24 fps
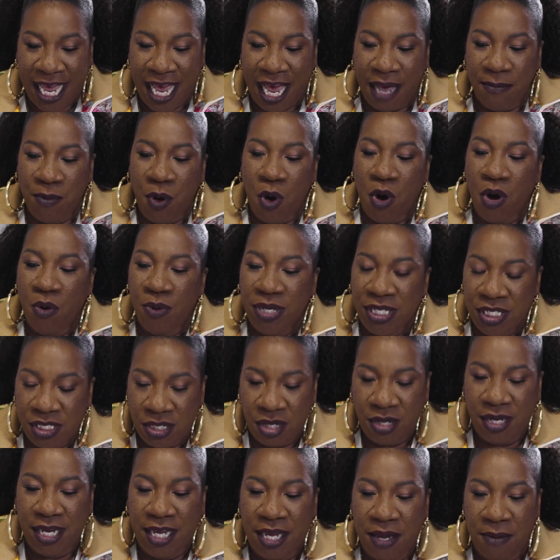I'm always
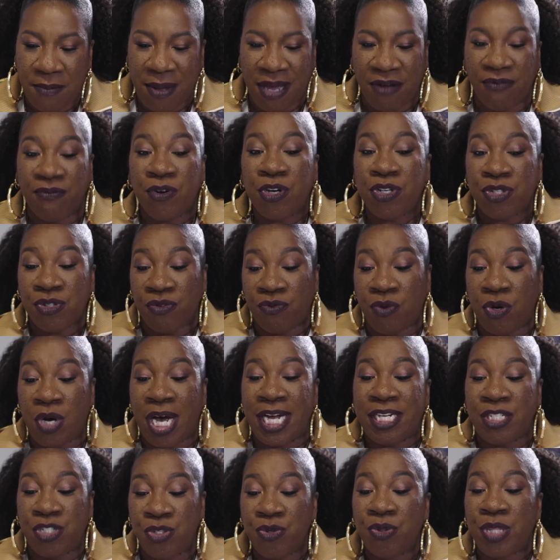talking about, first of all,
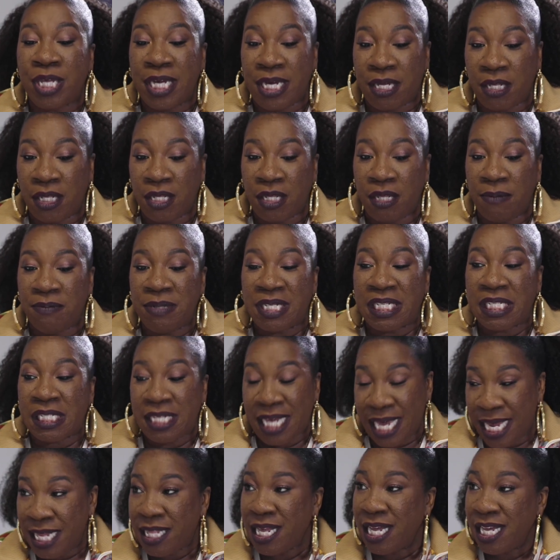I do think the
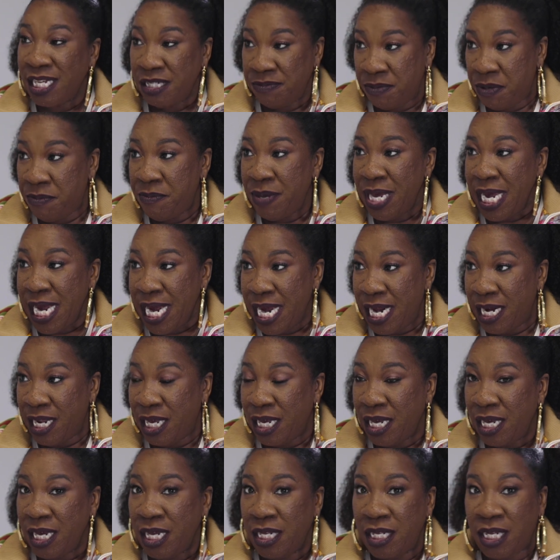mistake that has been
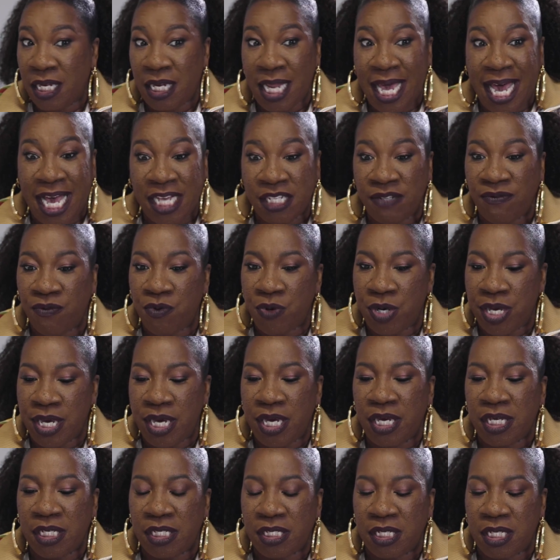made in the last 4
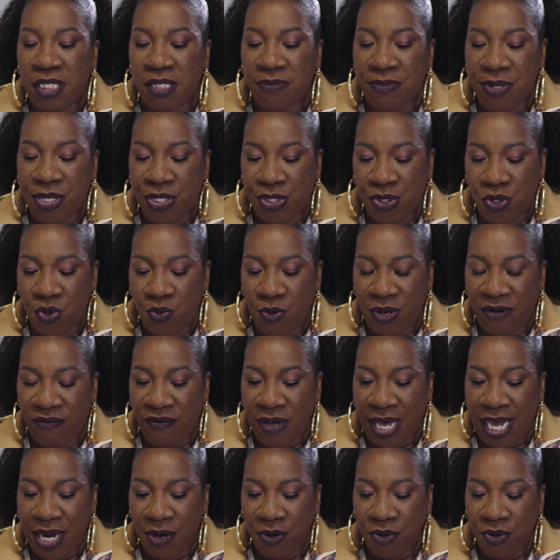years since Me Too went
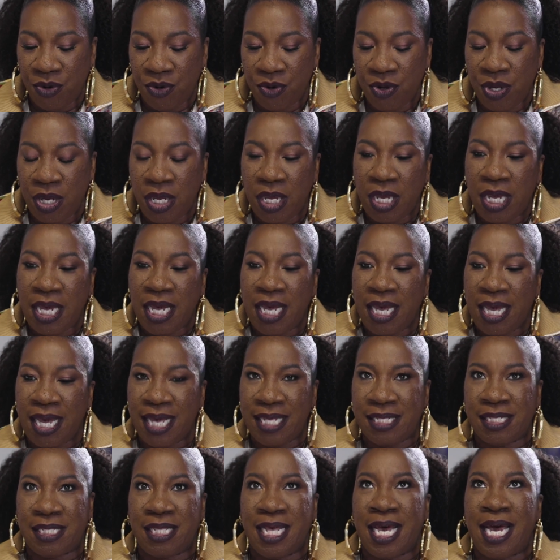viral
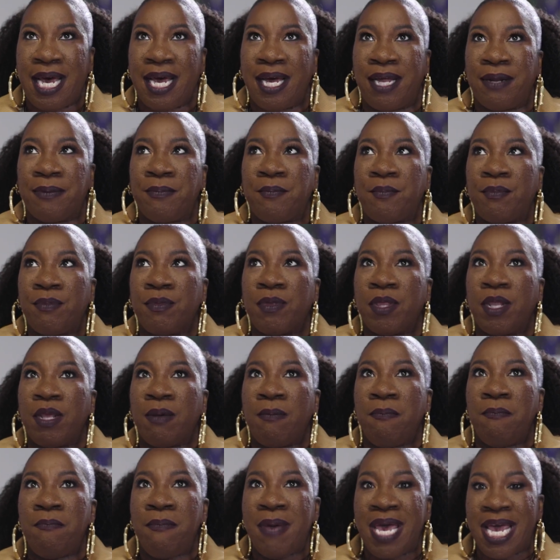is that
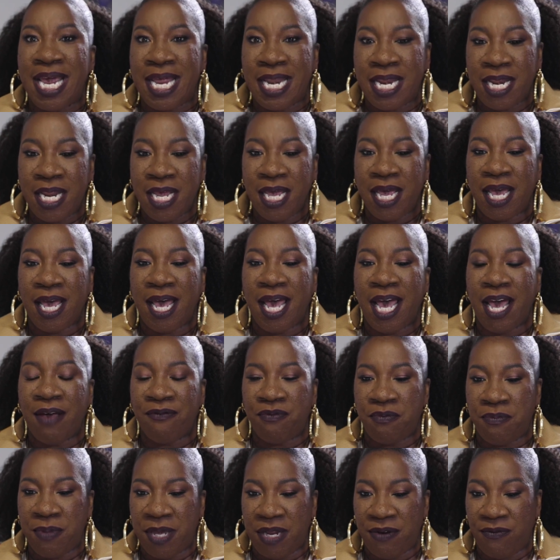men
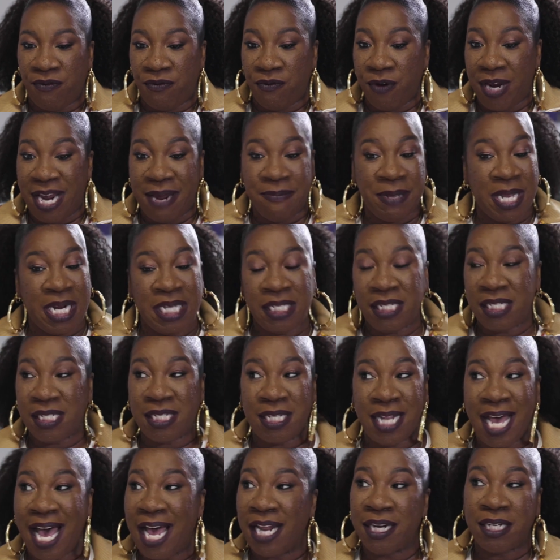have been framed, and this is
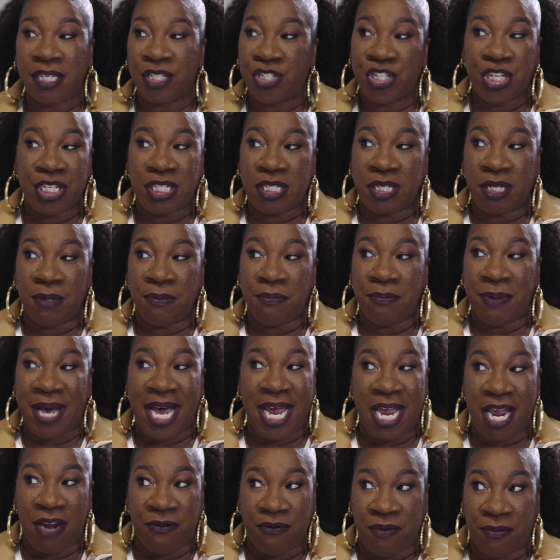not just
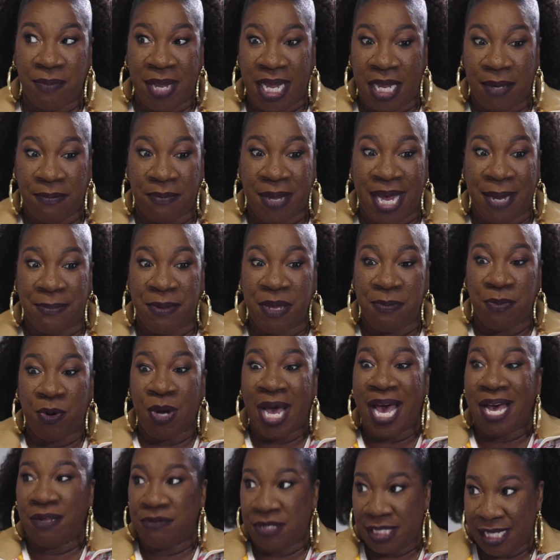by people
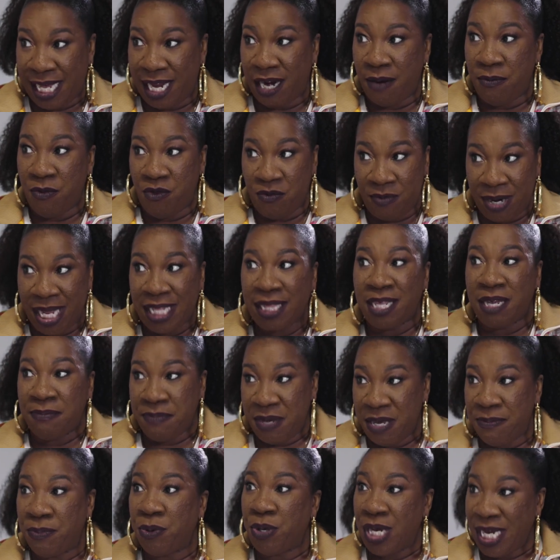outside the movement, I think
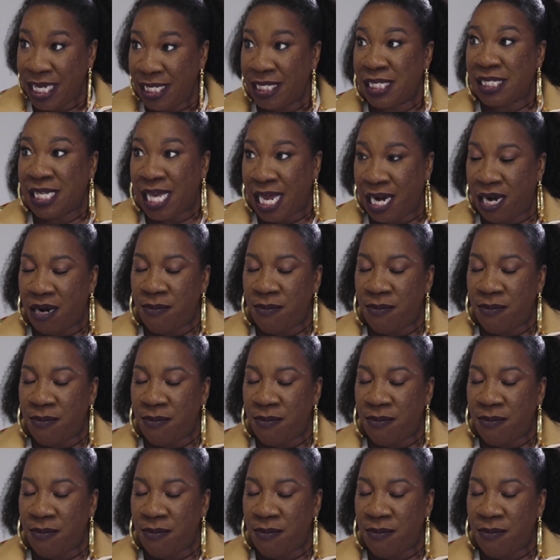people inside of